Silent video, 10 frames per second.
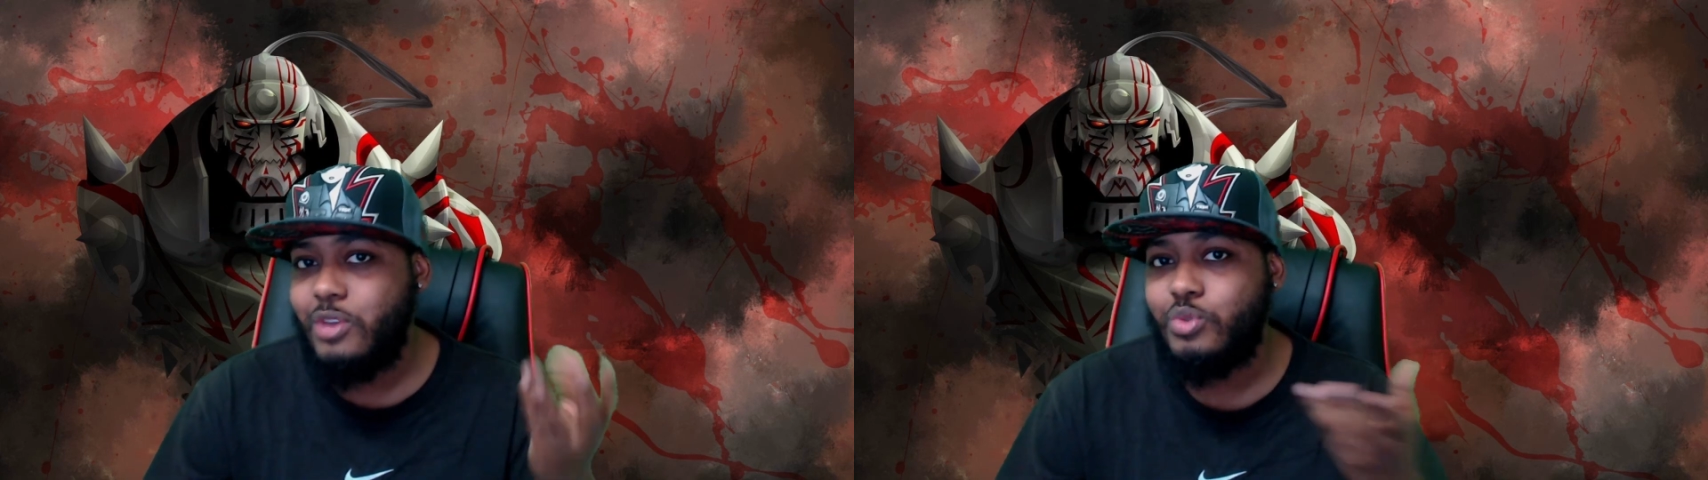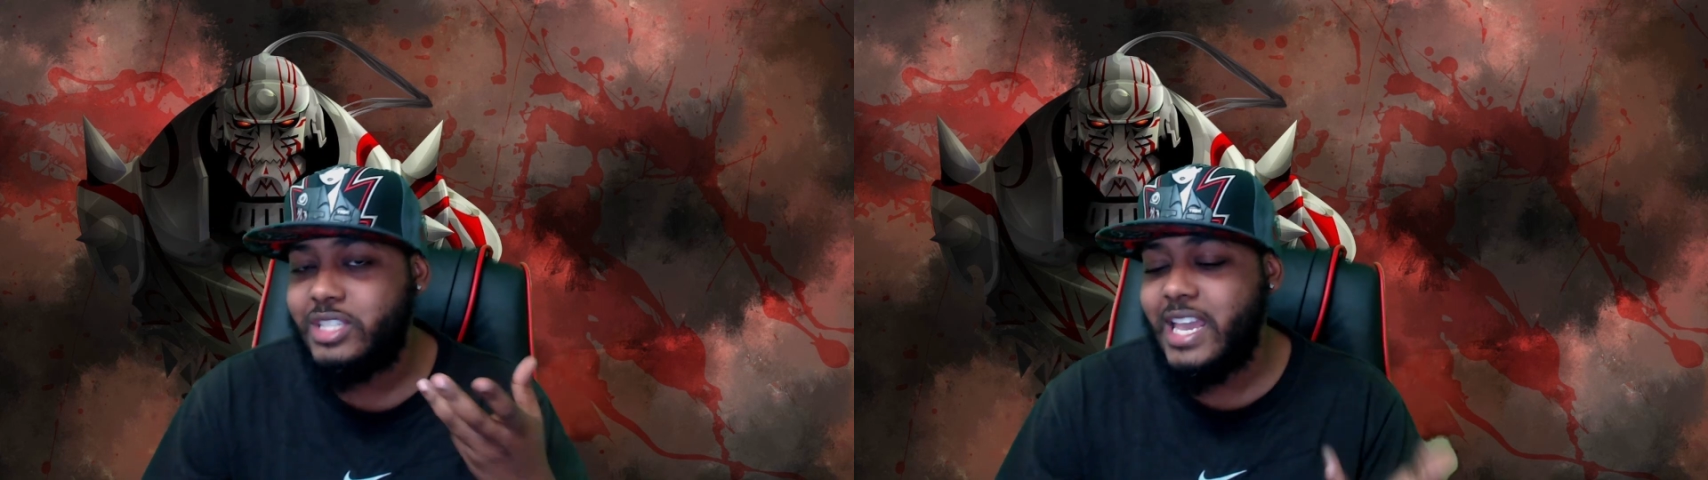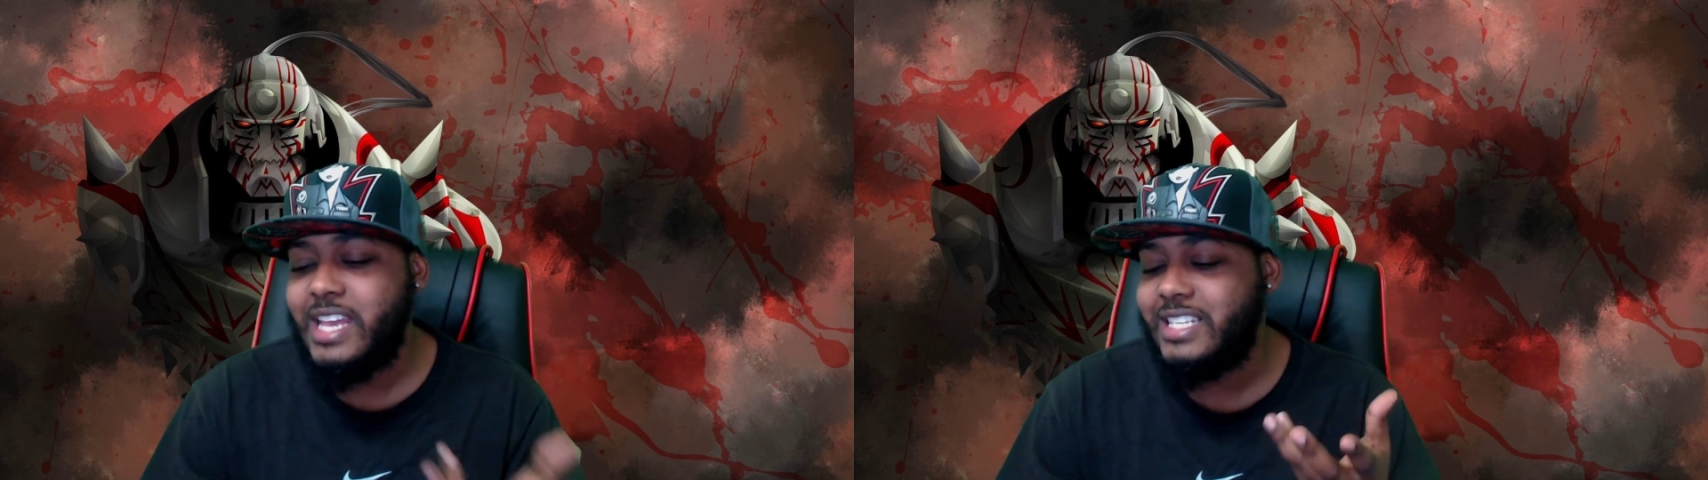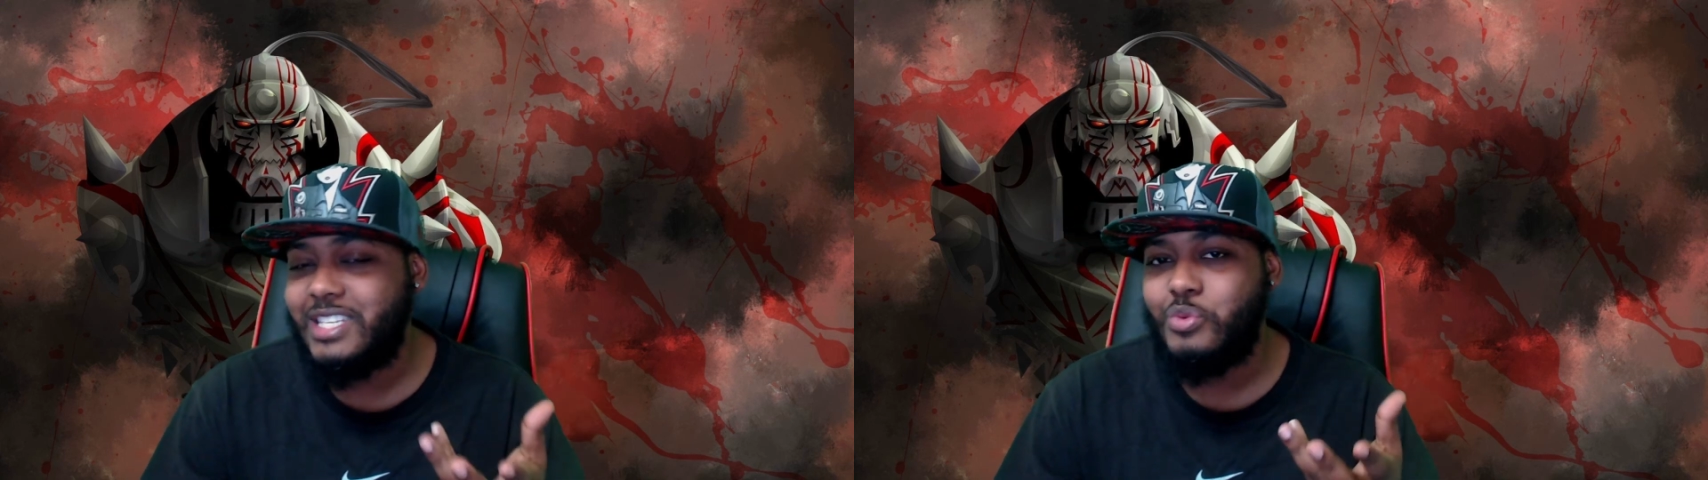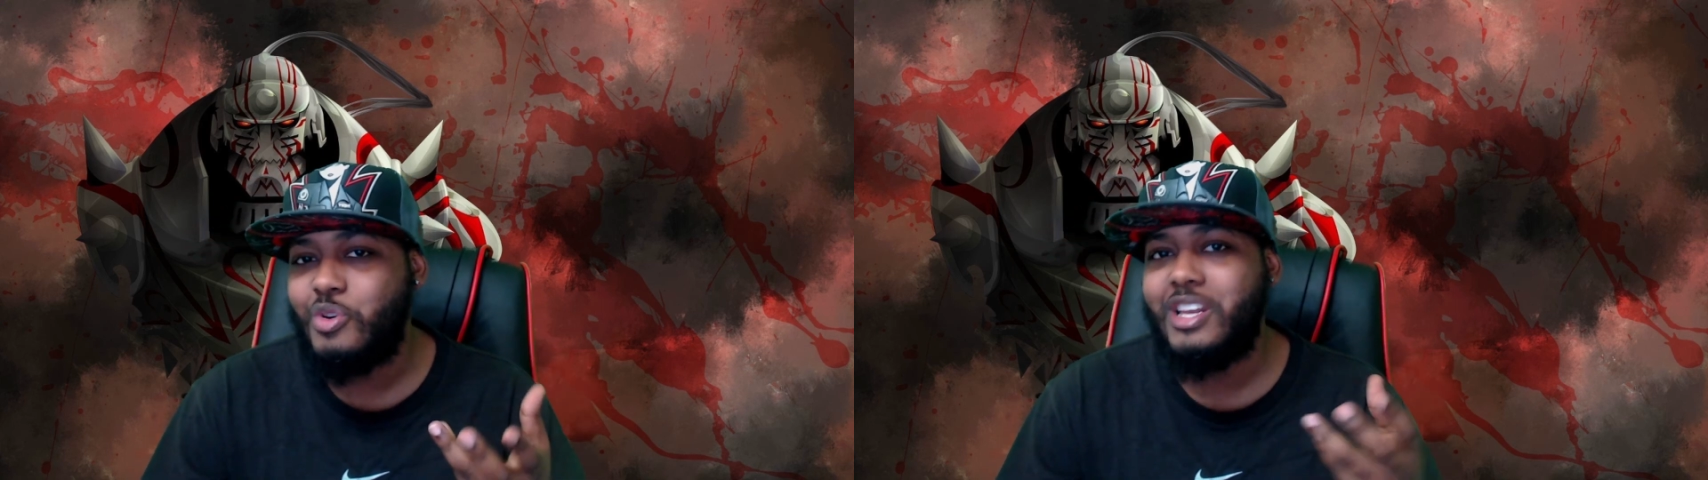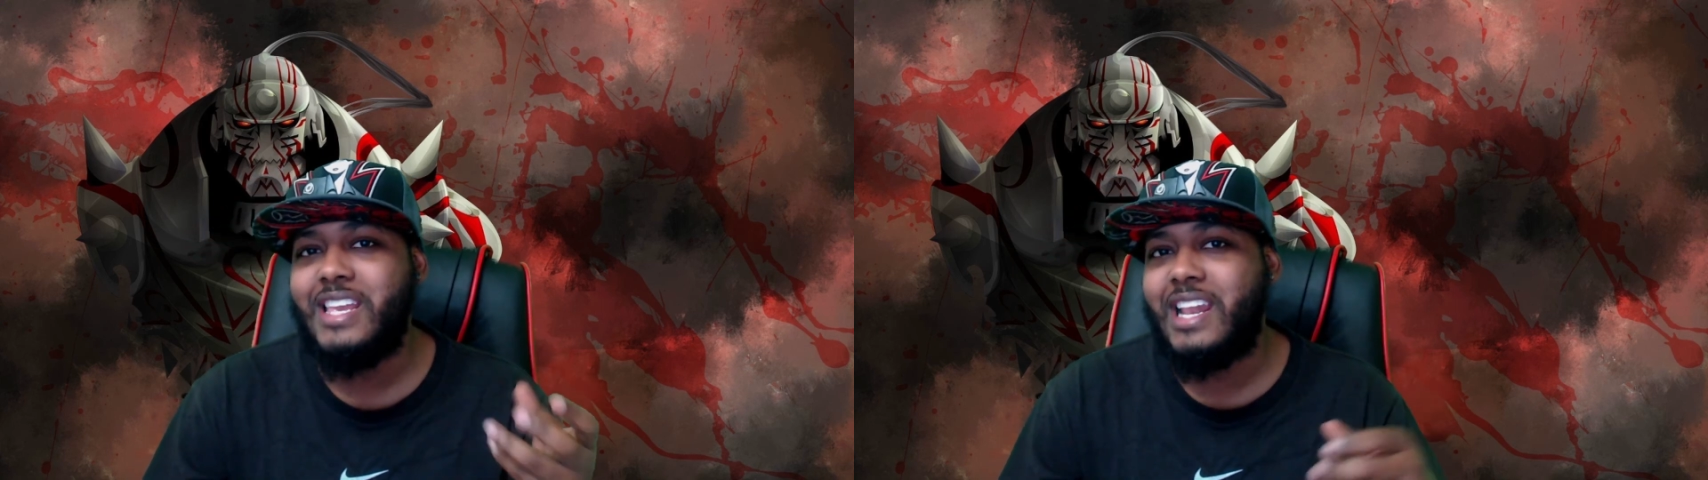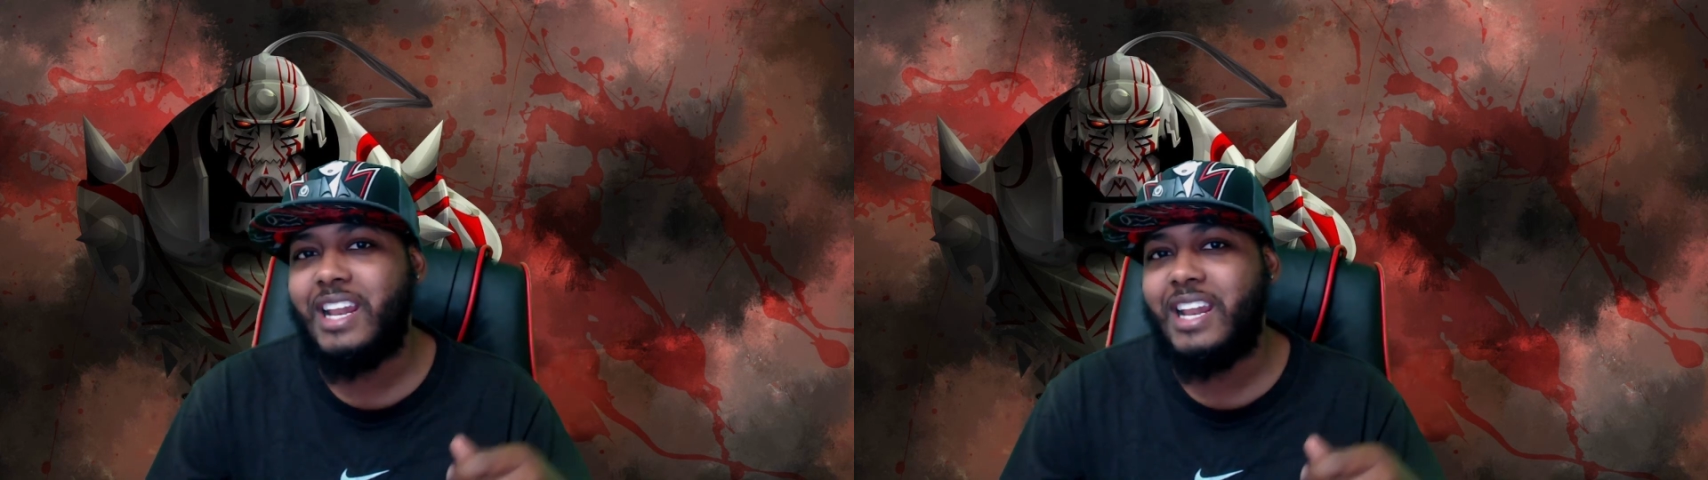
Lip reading: was the innocent one. He had that